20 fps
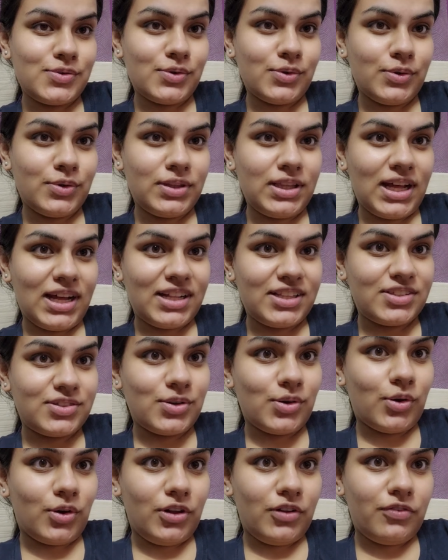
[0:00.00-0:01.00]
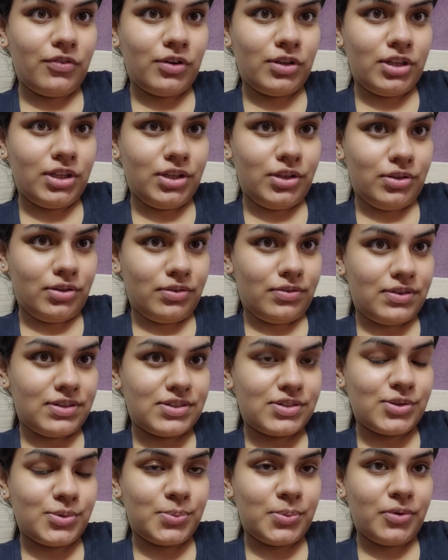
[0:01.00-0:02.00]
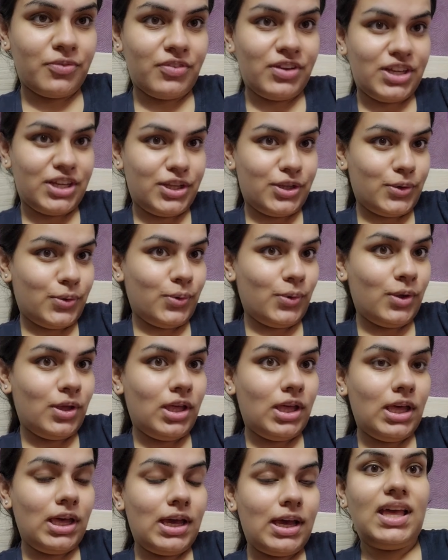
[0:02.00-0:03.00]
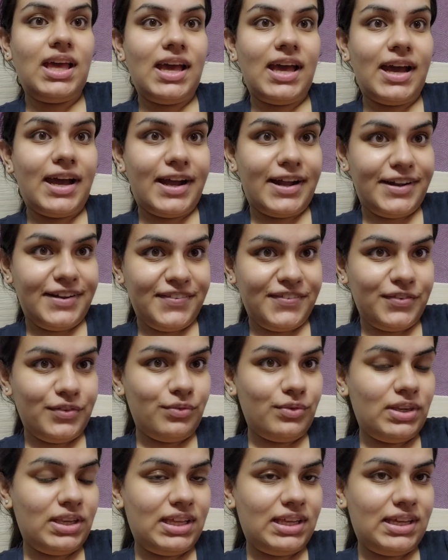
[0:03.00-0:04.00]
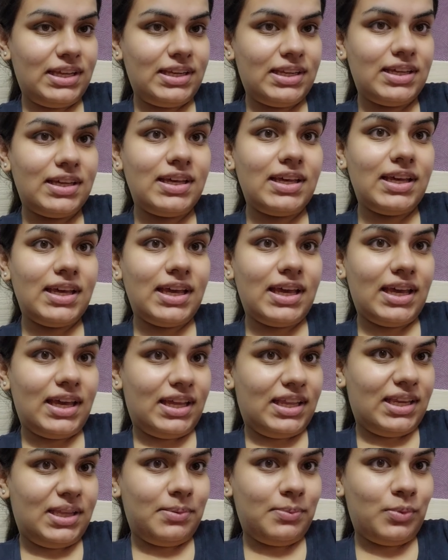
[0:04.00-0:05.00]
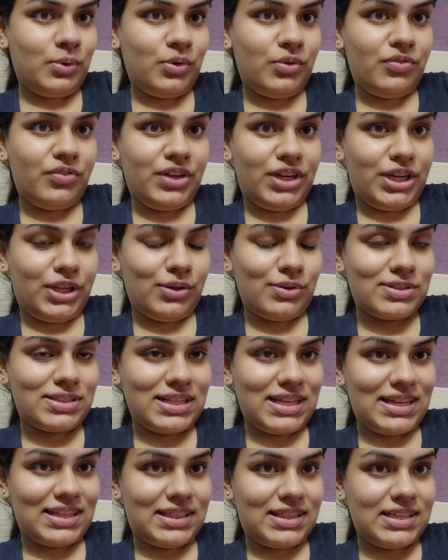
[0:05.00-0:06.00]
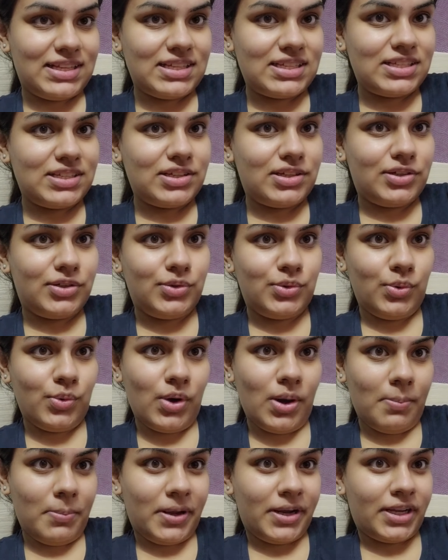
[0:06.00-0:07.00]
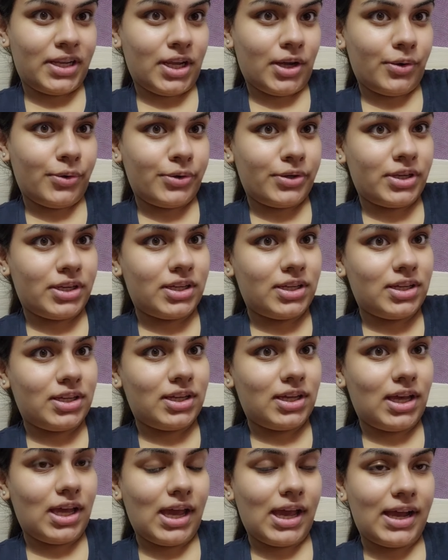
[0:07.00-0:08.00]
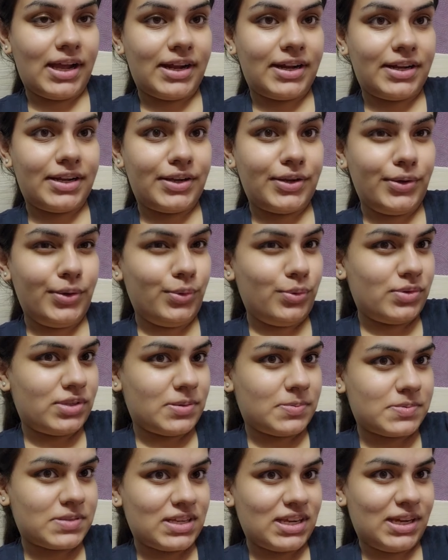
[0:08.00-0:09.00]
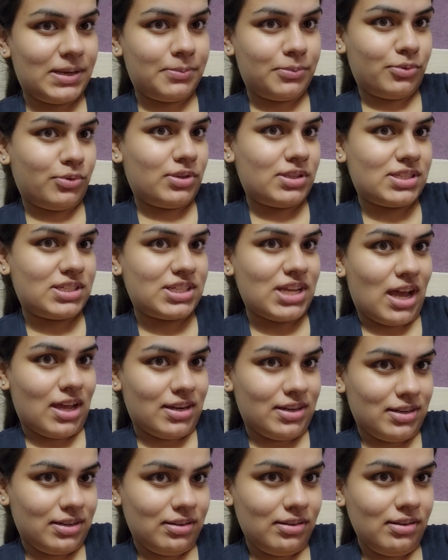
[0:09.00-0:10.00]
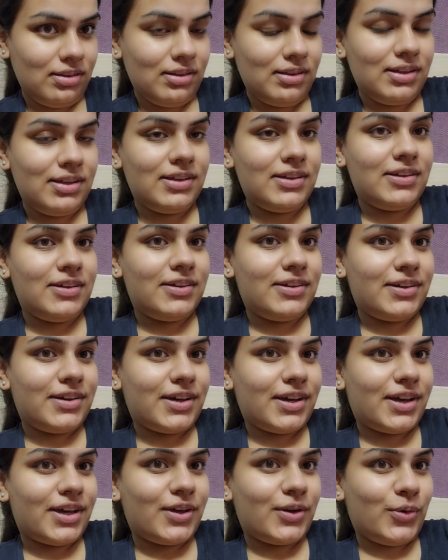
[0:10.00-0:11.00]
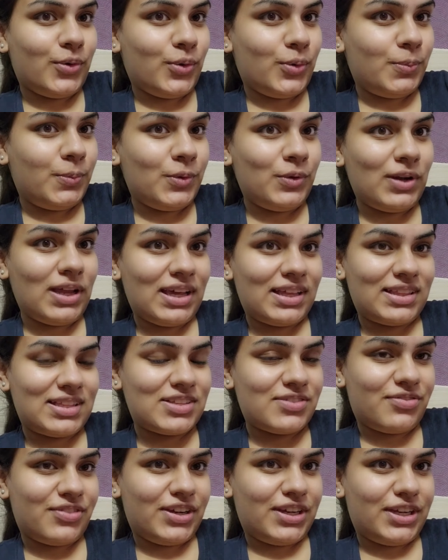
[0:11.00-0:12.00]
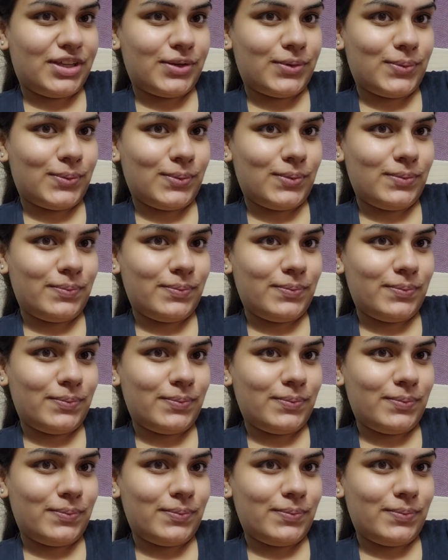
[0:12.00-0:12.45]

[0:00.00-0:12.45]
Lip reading: So that's all for the resume video, and if you need any more videos like this, do comment out and do subscribe to this channel. I hope you like this video.